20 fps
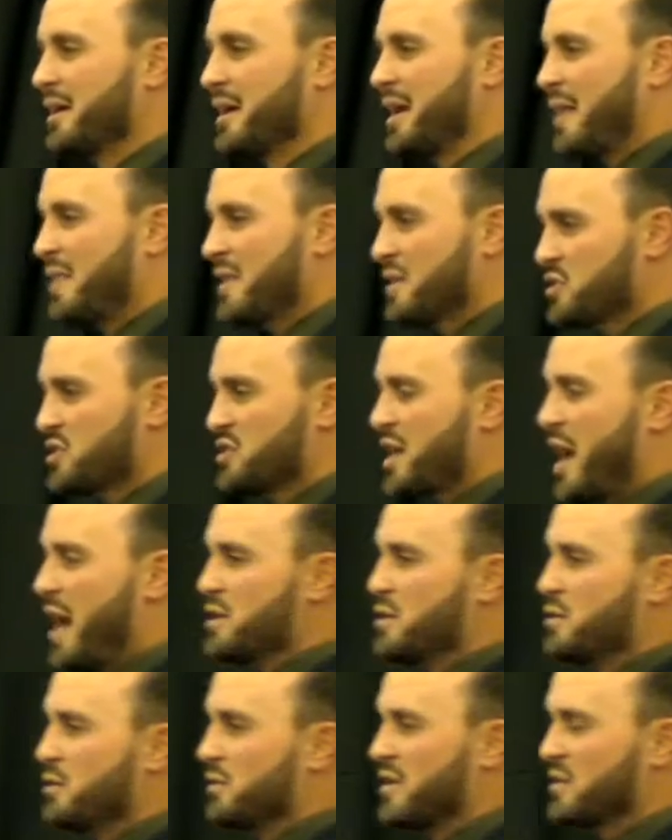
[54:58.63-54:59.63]
And this is how
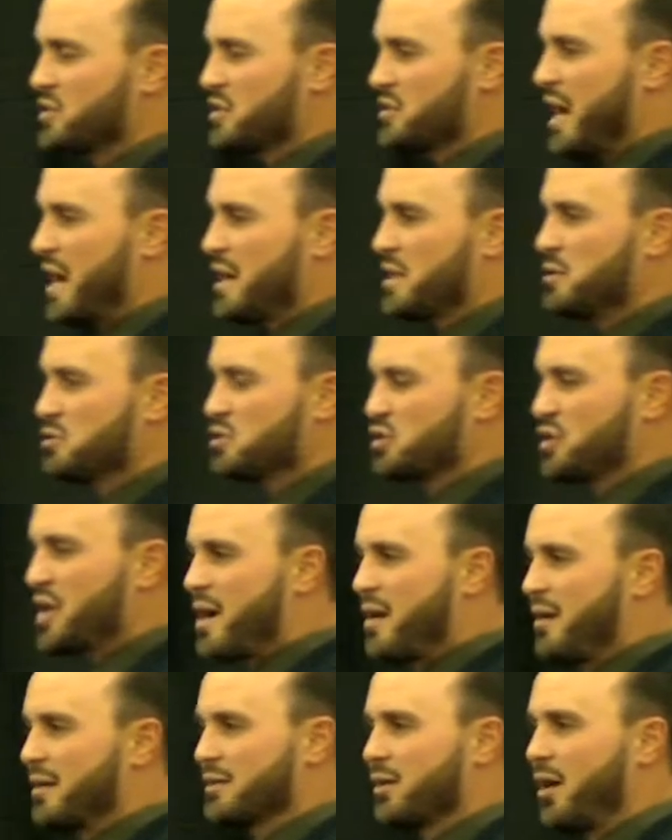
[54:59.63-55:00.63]
you stay
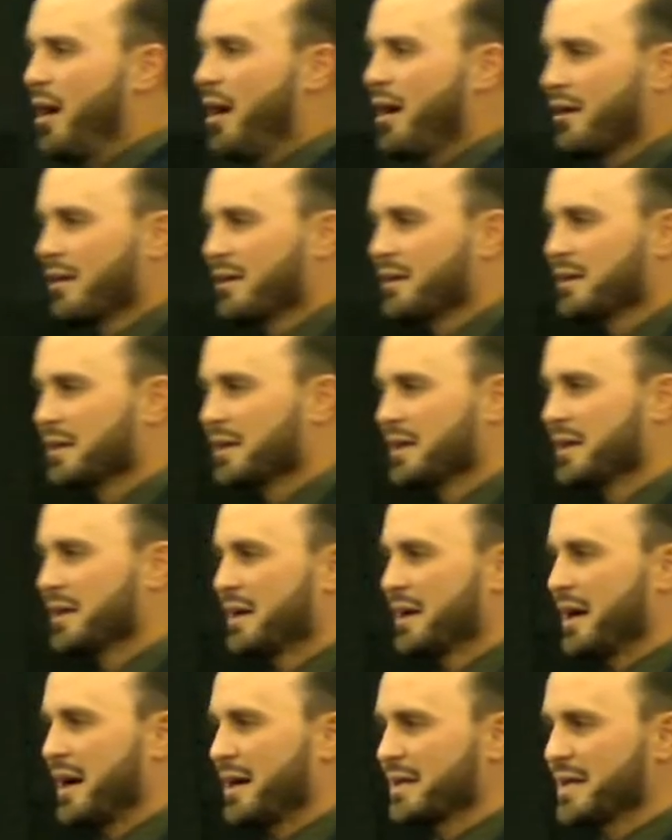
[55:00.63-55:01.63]
on guard
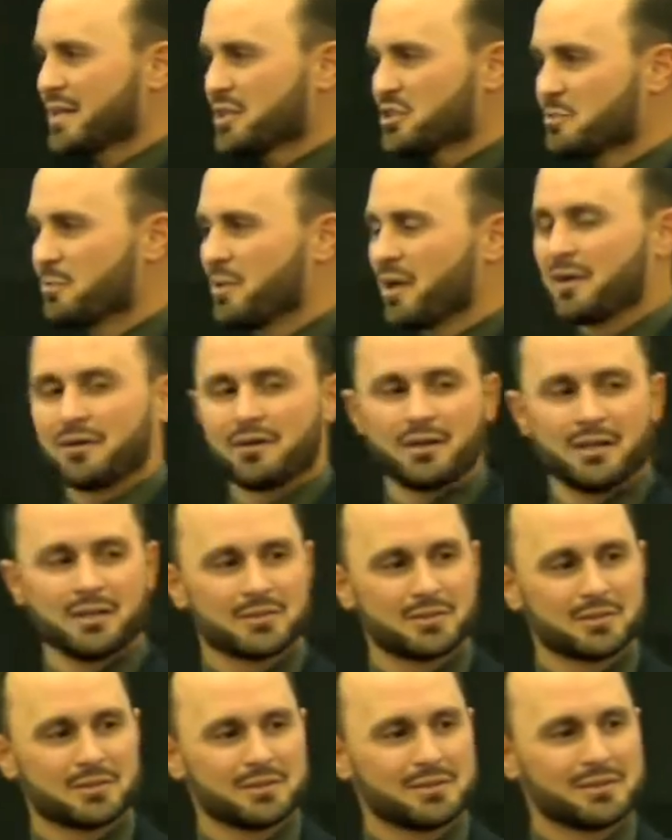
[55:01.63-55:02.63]
against
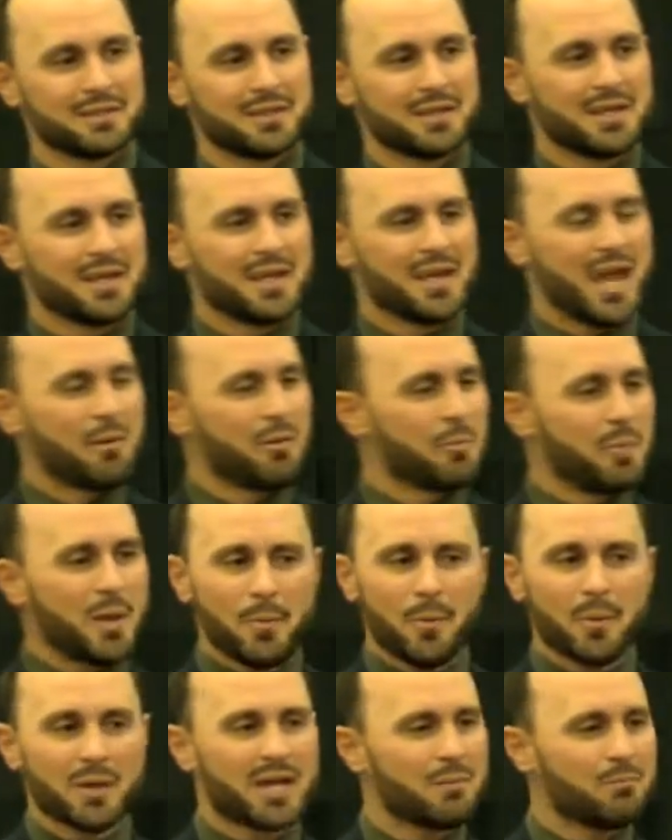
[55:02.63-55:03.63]
bitterness. And when
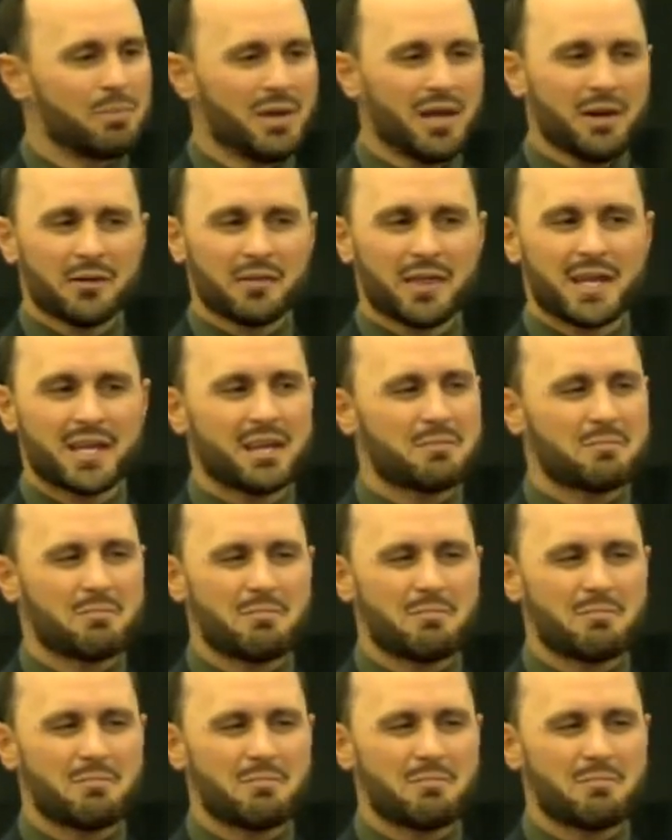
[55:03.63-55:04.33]
people get bitter, they get